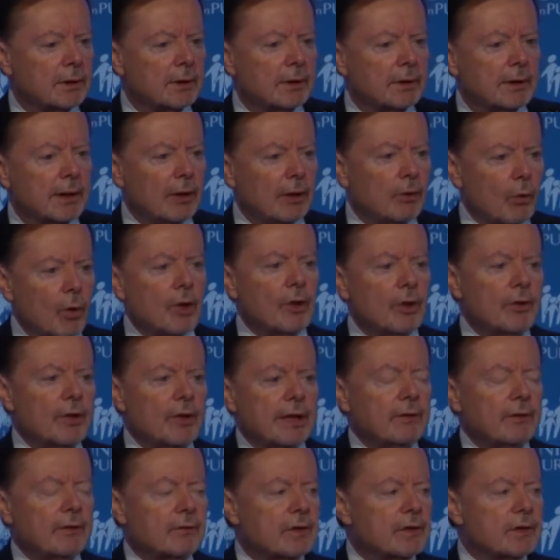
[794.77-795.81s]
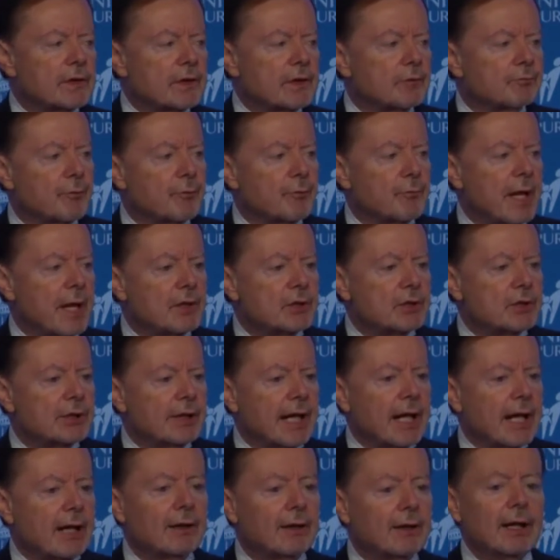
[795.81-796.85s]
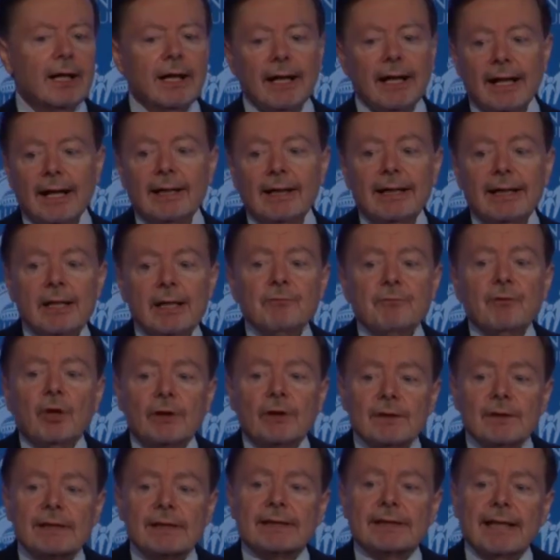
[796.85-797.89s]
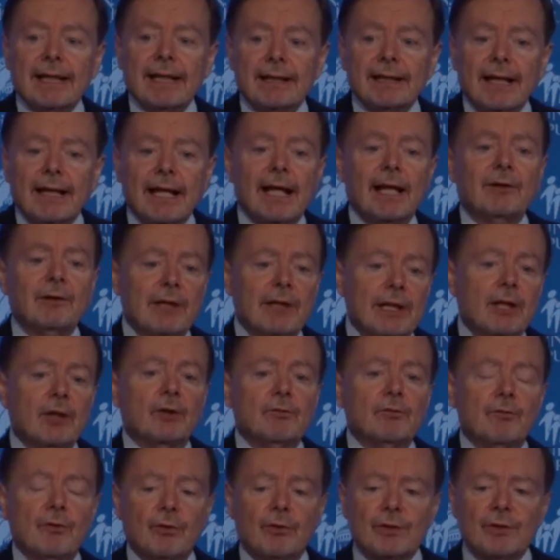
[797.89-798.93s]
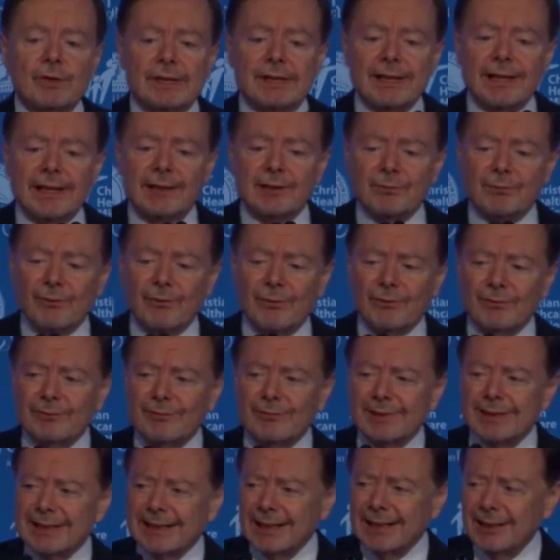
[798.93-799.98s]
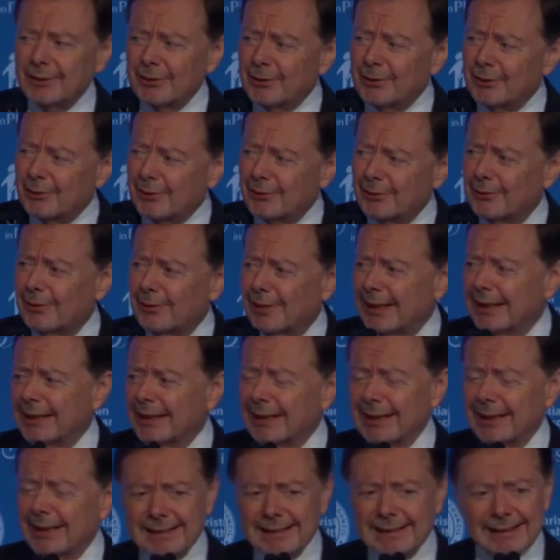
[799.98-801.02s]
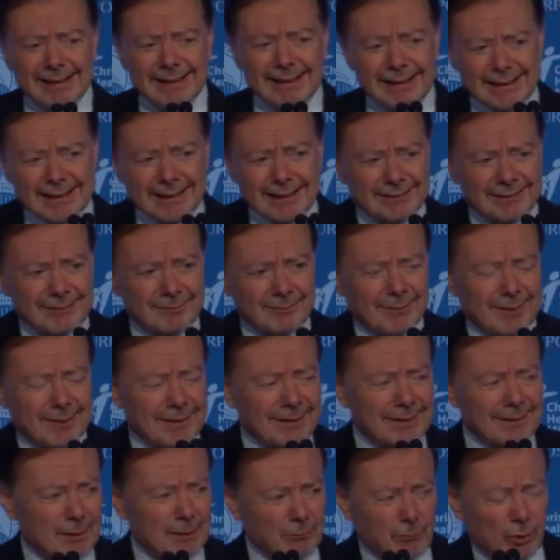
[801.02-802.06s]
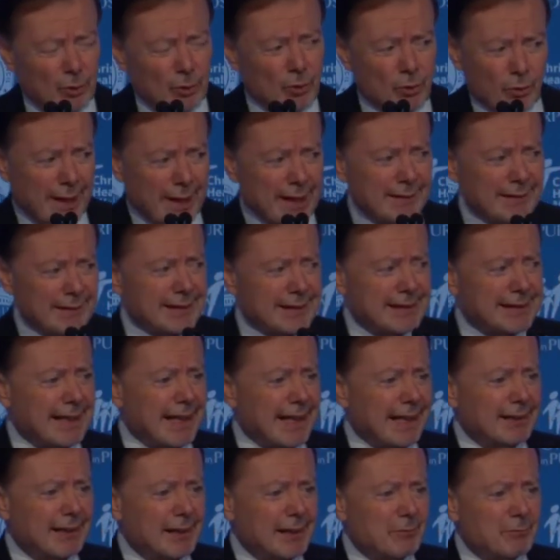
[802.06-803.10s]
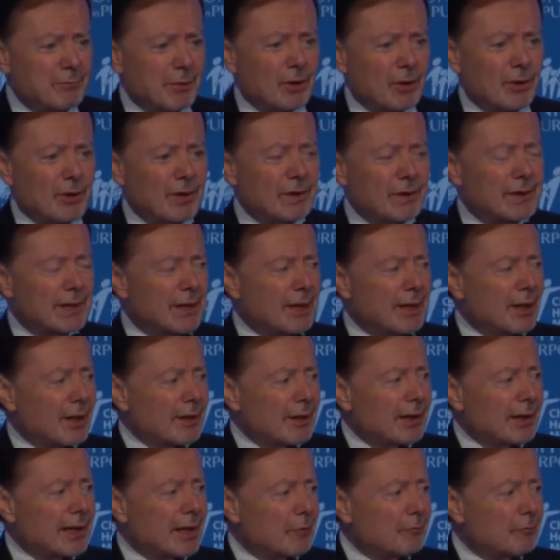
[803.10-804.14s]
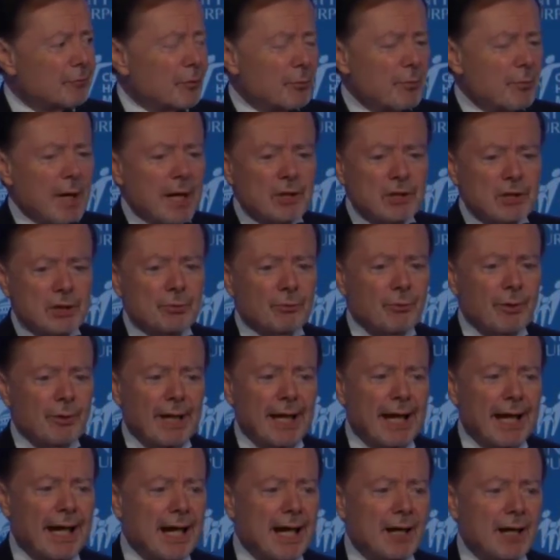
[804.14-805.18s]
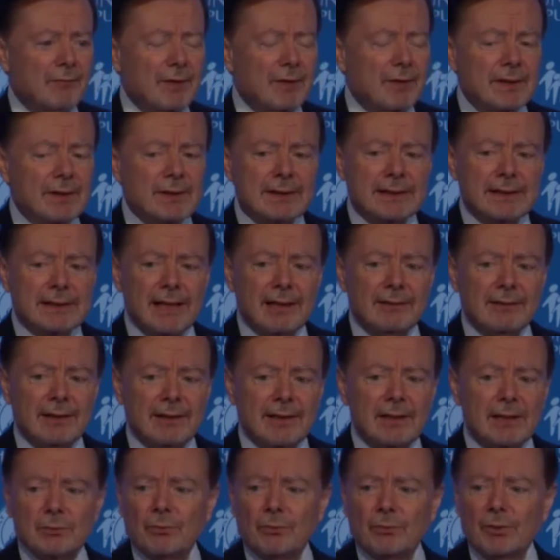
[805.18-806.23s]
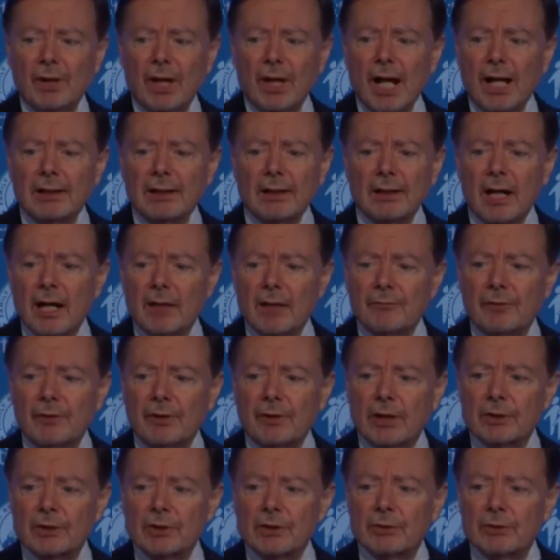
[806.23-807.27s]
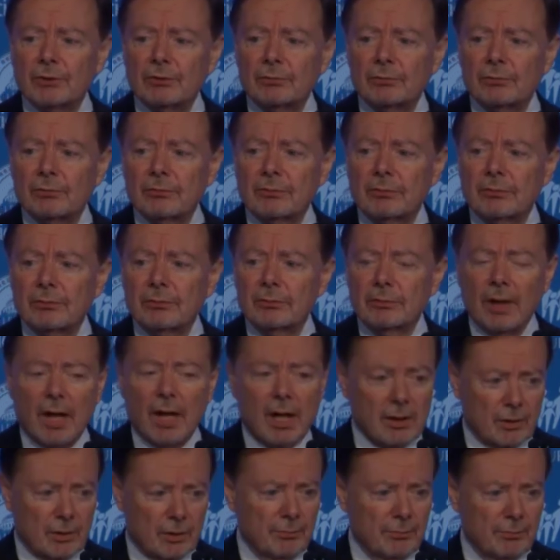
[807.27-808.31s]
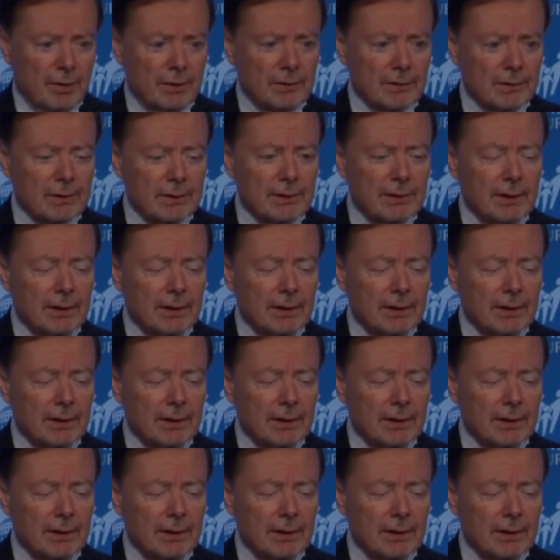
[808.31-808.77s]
in order to get this information out. And even on CNN, the interviewer says, well, Senator, isn't this some grandstanding? Because the information we have is that these were not confidential documents.